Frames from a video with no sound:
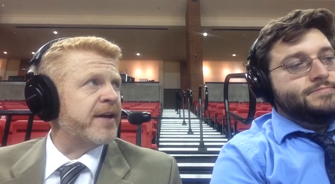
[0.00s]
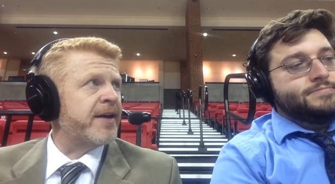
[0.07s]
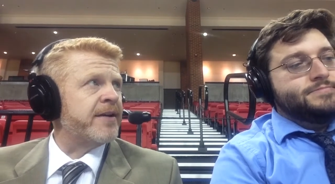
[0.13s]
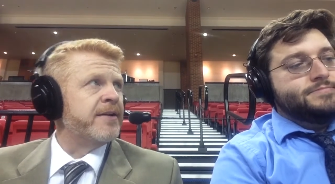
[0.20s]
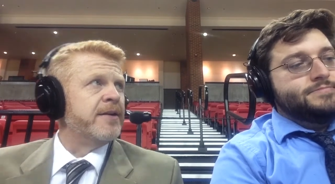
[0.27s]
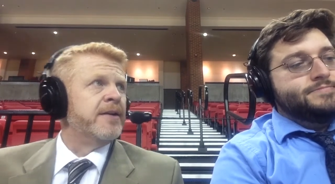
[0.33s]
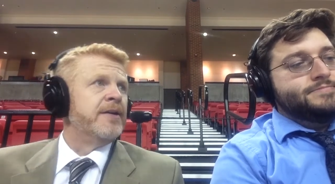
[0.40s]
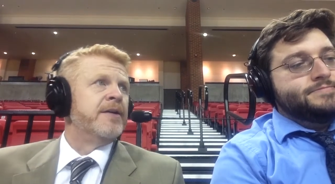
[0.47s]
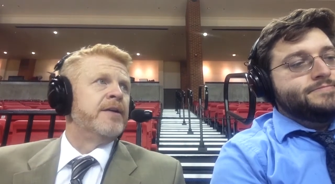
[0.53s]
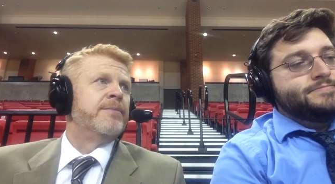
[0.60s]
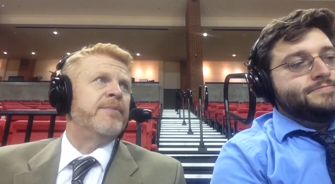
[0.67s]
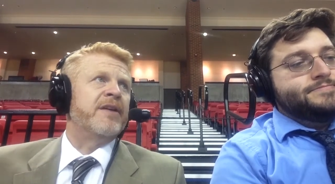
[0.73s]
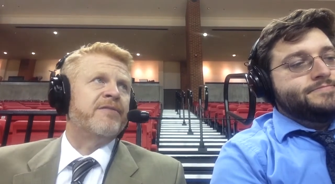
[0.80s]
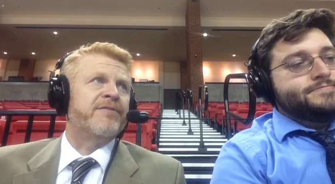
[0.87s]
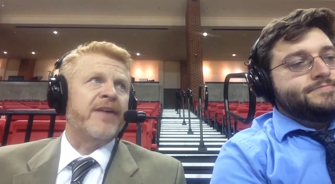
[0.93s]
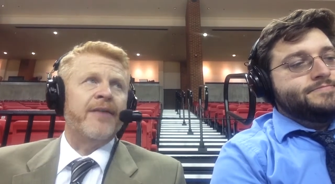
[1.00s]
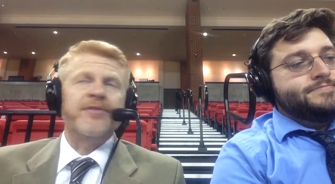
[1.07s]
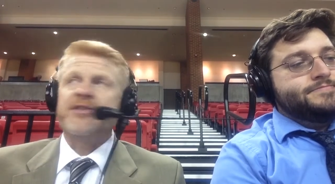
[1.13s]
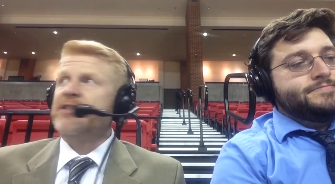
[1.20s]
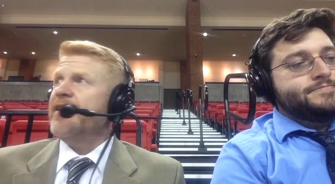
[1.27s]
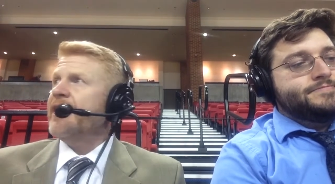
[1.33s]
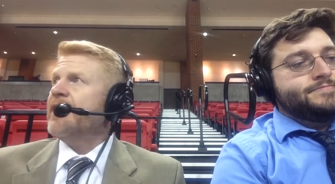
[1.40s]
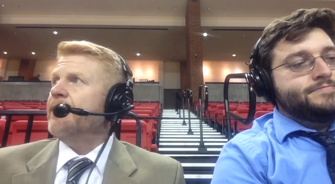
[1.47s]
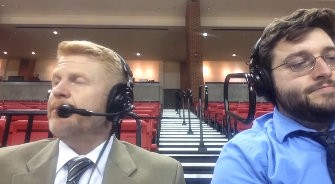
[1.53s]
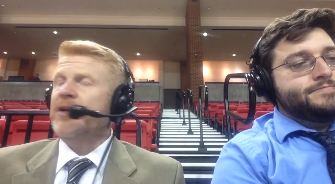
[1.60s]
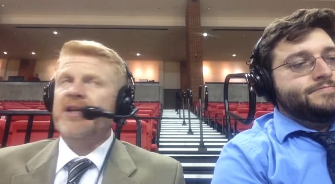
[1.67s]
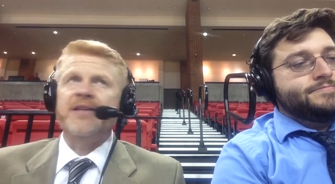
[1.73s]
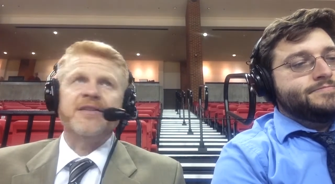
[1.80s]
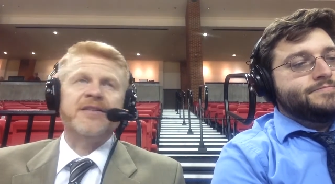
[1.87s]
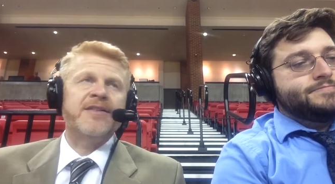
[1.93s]
Speaker 1: like that, made five the second.
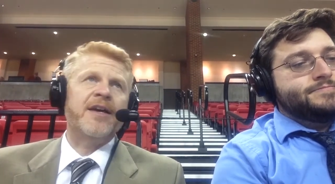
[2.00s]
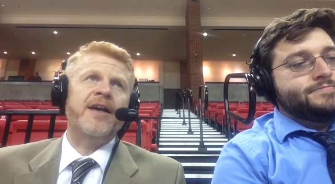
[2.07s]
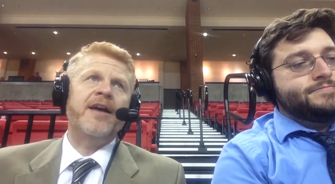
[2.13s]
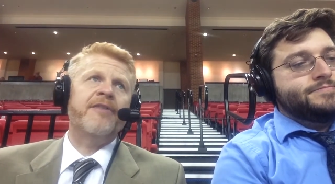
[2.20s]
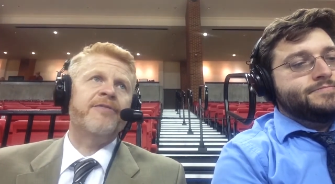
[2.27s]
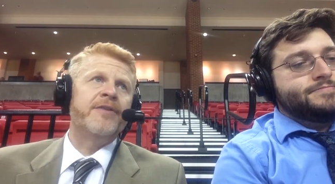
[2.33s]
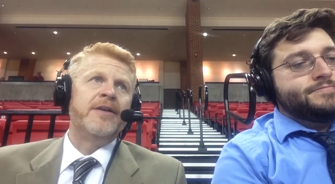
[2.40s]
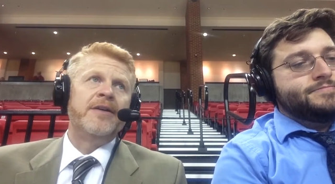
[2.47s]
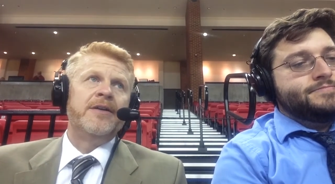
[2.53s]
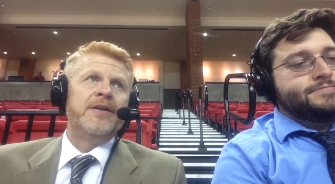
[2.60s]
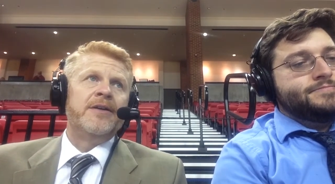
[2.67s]
But again, the second half